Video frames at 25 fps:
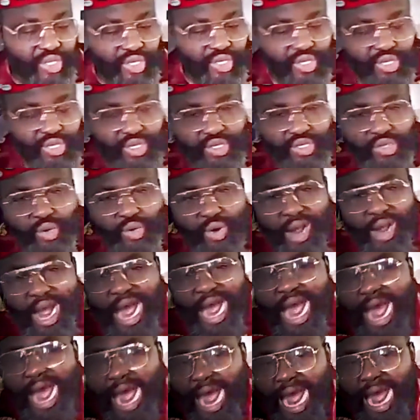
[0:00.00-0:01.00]
you
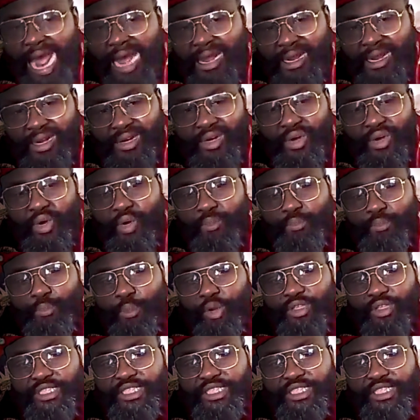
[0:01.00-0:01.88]
are nobody.